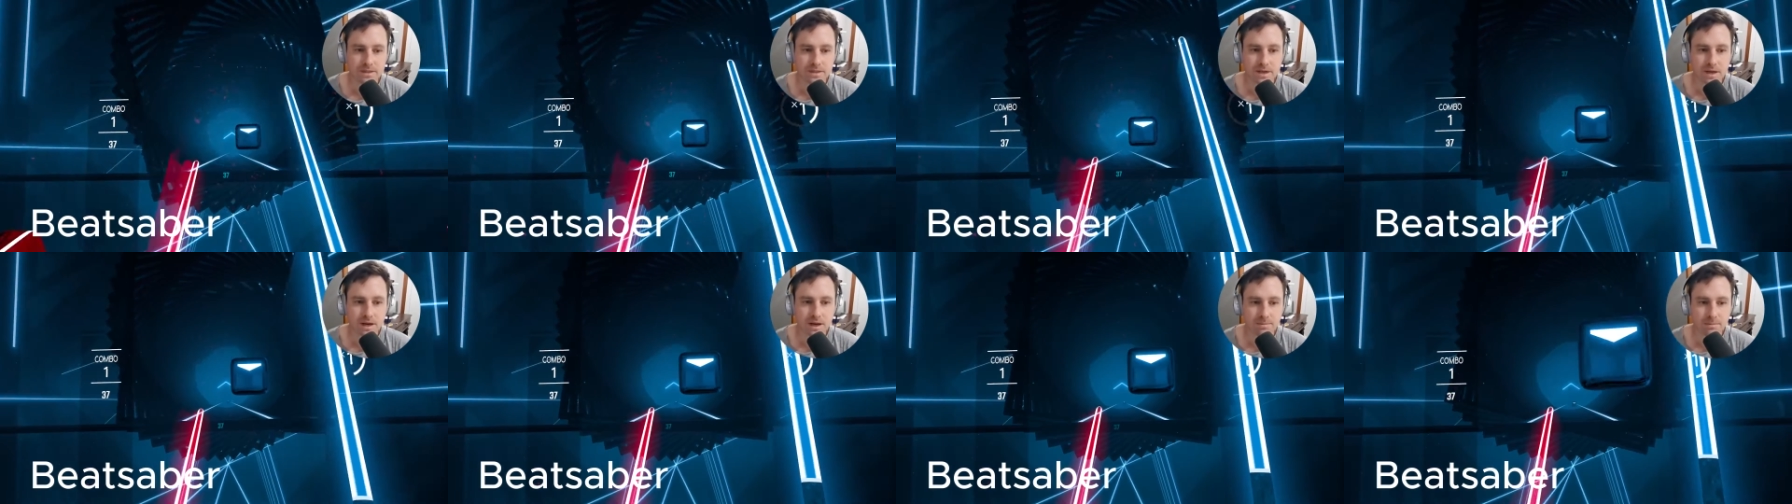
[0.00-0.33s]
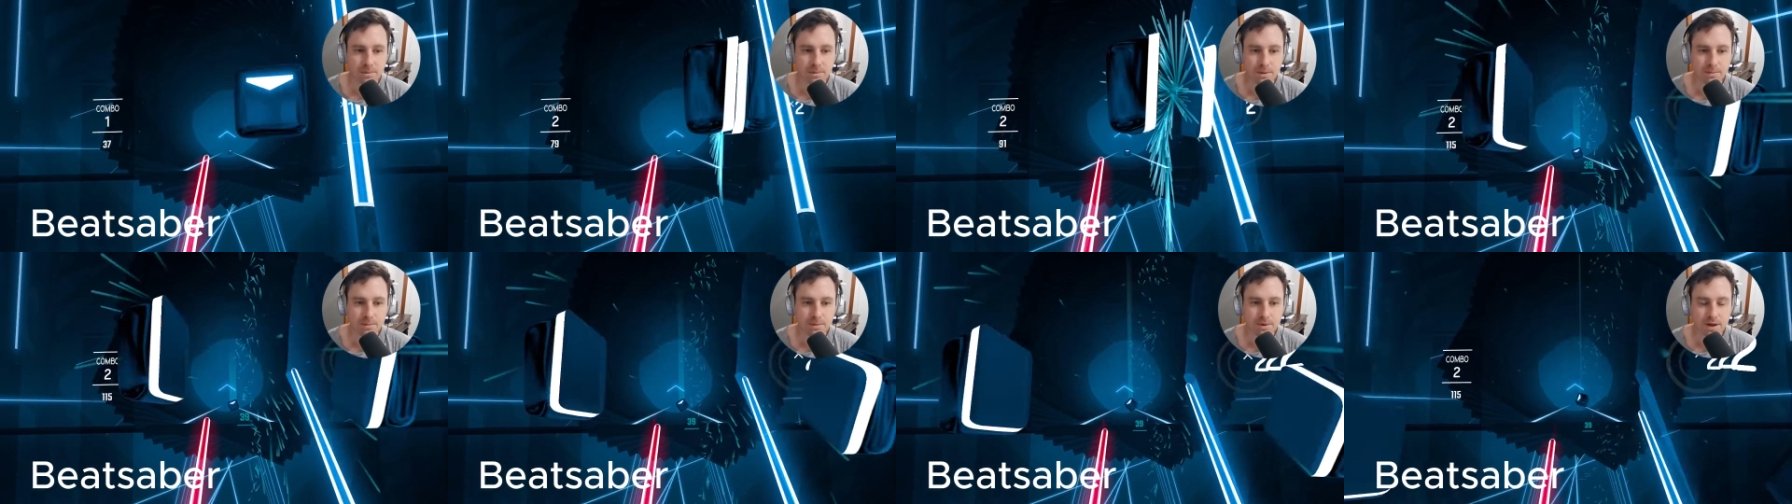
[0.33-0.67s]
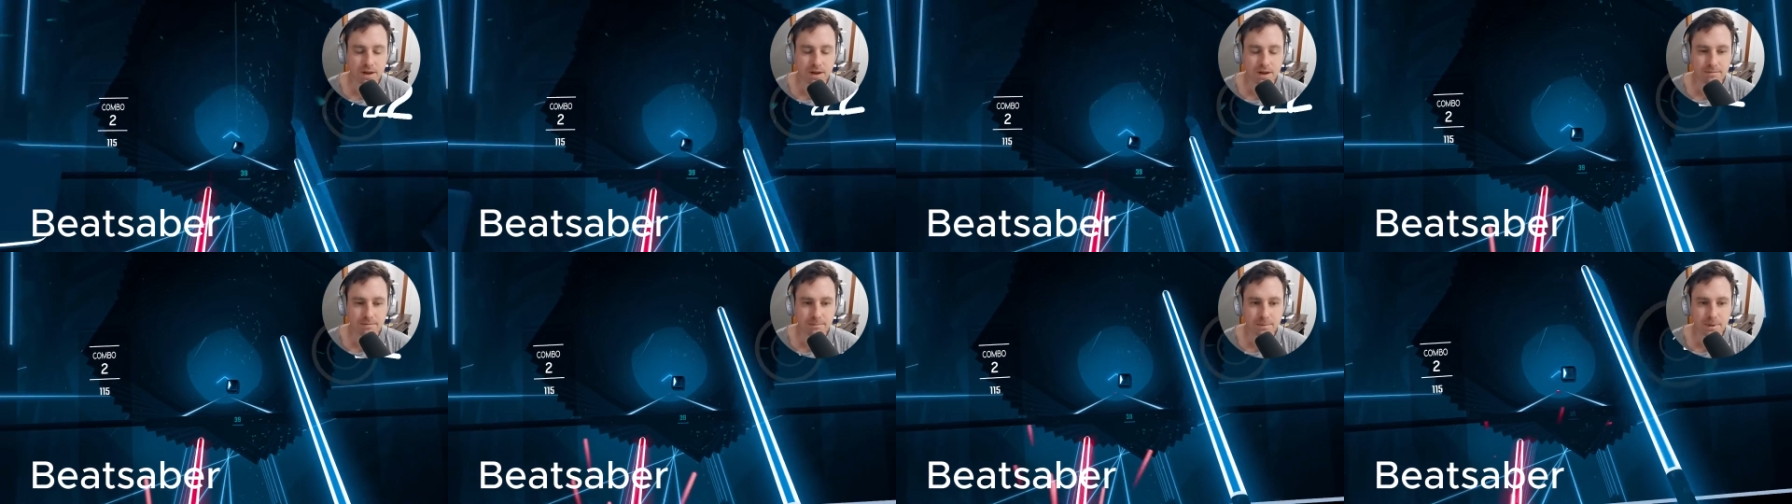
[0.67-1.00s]
now. People
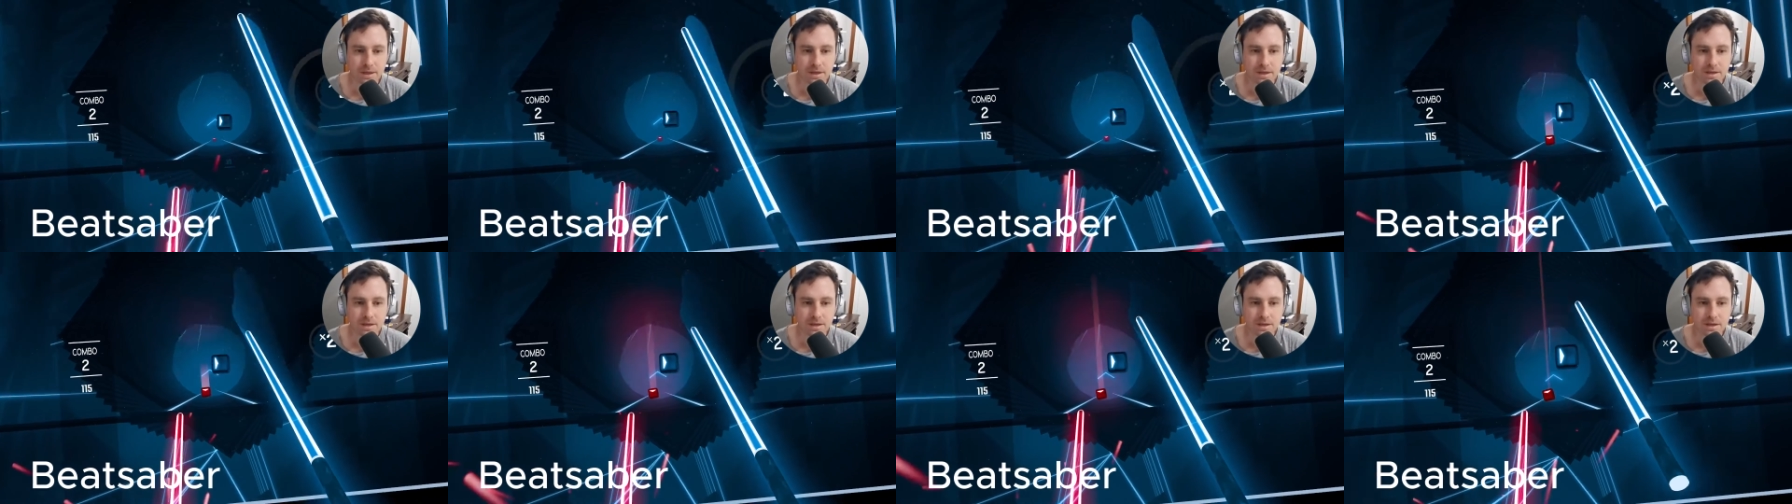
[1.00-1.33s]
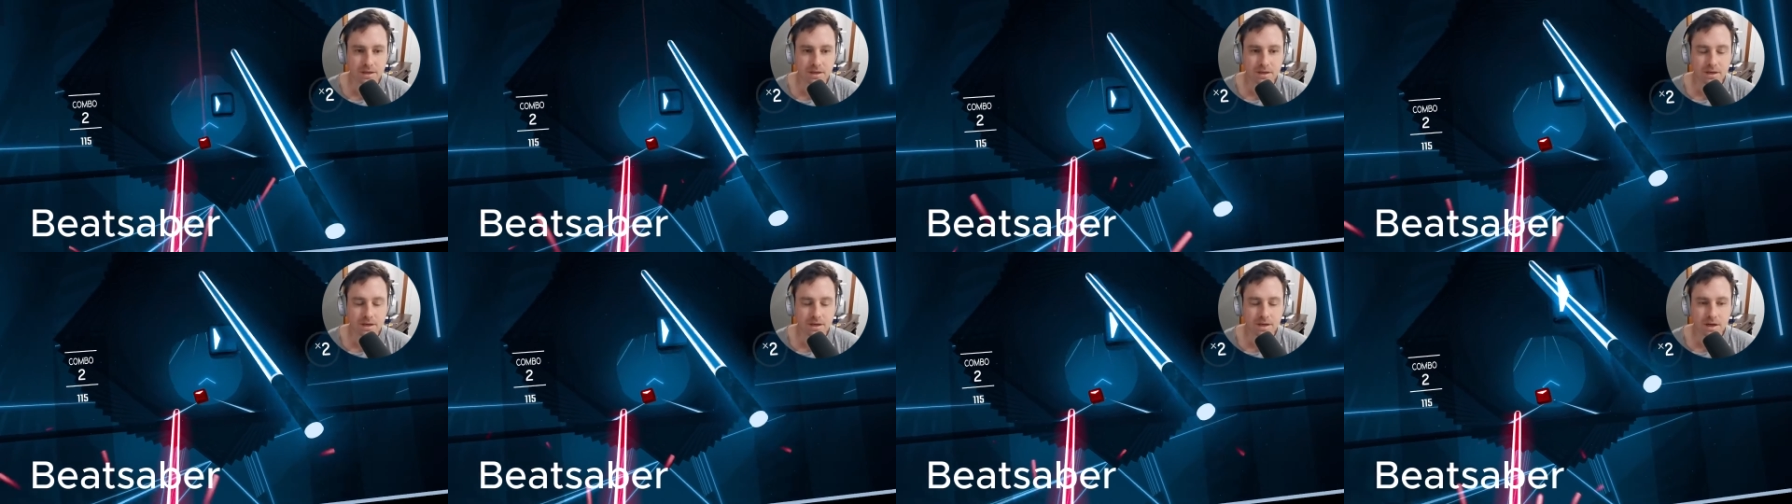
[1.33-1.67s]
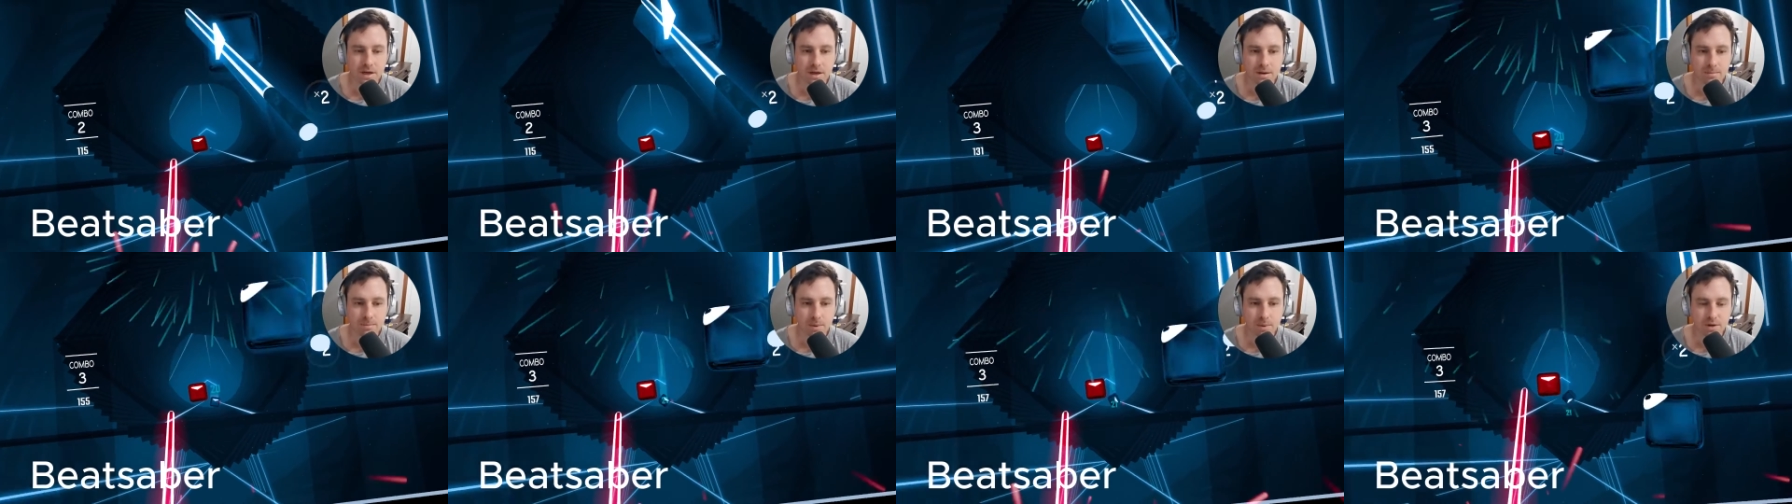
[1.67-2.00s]
have been
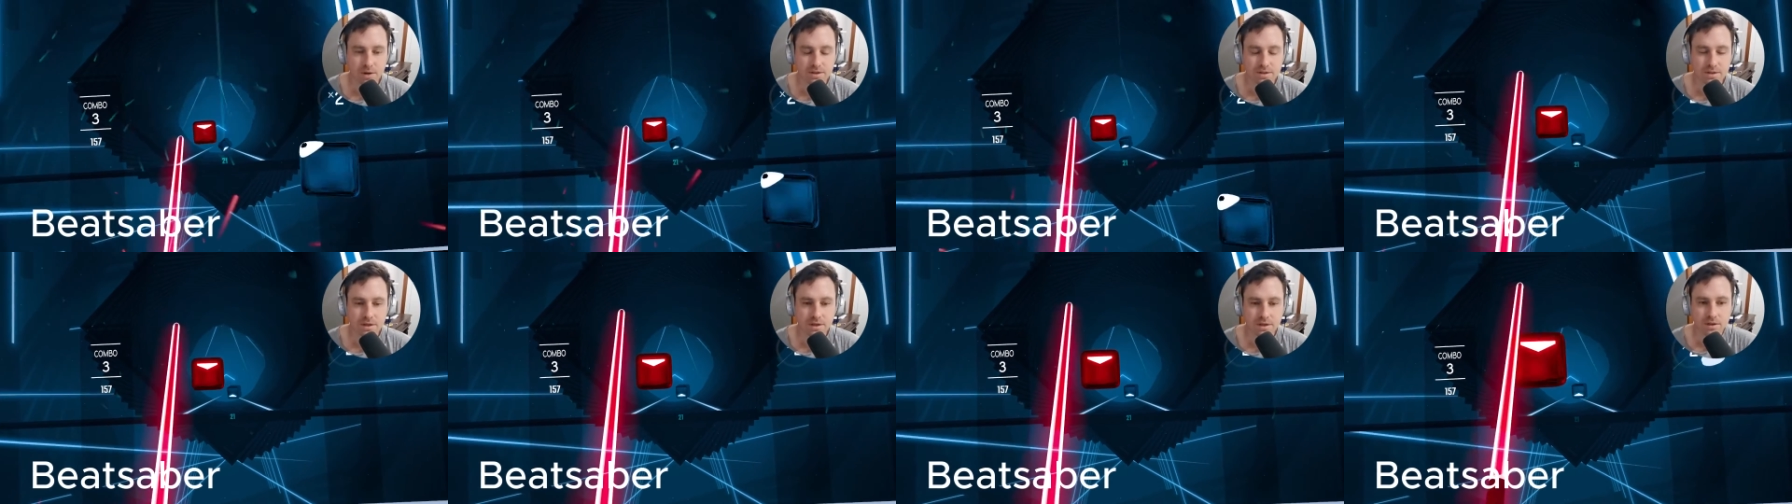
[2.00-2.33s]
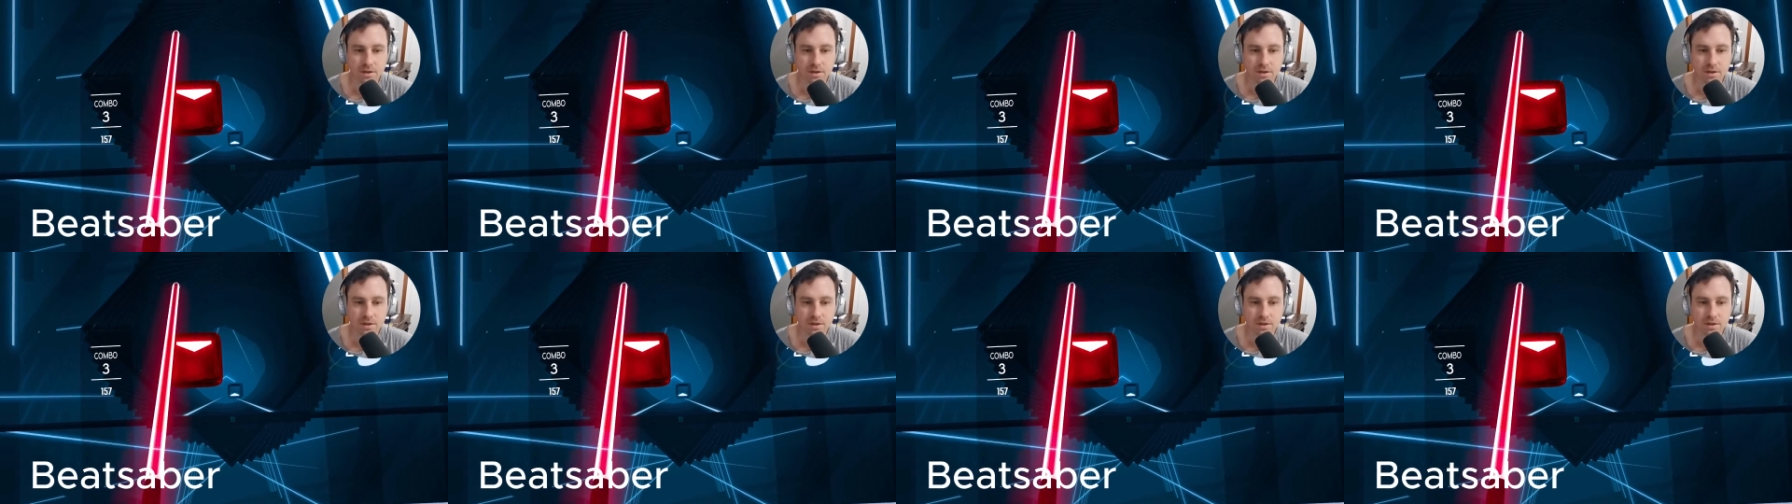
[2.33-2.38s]
posting